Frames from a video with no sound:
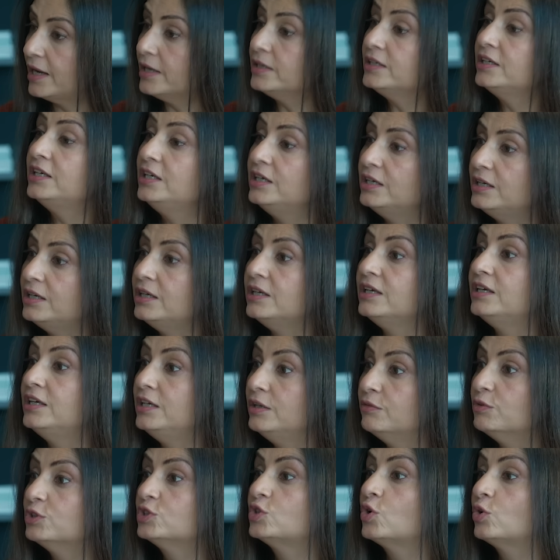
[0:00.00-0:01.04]
and he
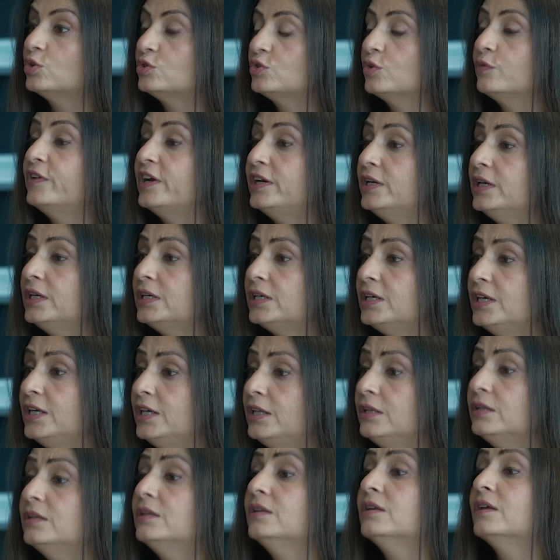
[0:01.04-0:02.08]
he was also very
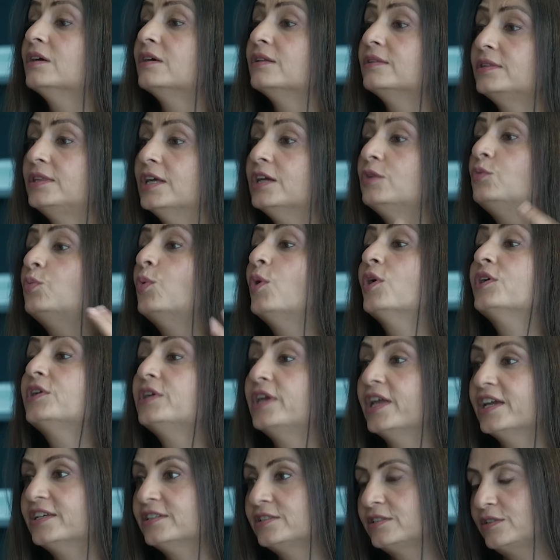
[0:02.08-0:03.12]
keen that what
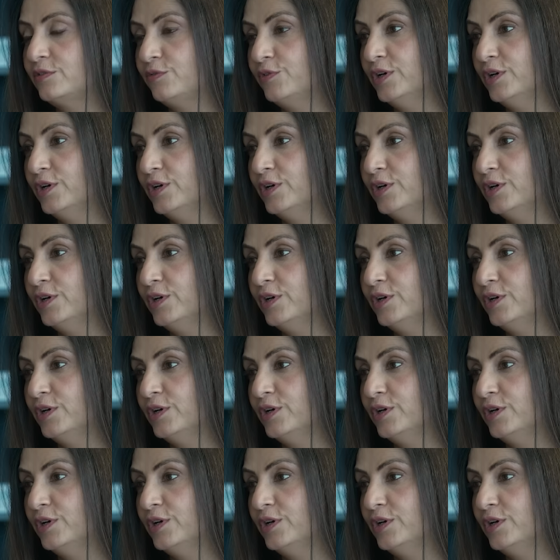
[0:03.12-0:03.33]
next